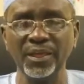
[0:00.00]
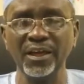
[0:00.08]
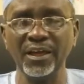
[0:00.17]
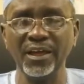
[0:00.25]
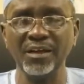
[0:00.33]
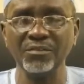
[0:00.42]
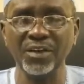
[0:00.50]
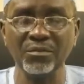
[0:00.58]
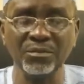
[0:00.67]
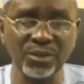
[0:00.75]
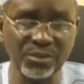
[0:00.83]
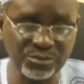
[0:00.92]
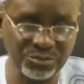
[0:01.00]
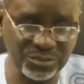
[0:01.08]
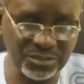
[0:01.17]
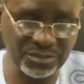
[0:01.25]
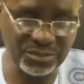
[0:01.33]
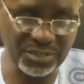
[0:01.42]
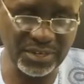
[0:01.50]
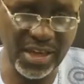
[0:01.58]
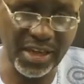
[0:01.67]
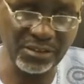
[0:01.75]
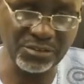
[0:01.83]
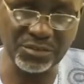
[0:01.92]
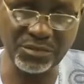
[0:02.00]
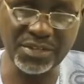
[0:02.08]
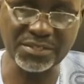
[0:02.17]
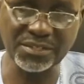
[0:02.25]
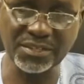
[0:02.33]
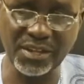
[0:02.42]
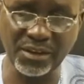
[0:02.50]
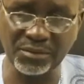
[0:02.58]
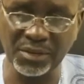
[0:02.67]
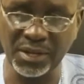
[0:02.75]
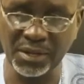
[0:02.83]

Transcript: uh, I've come close to the Nile University now.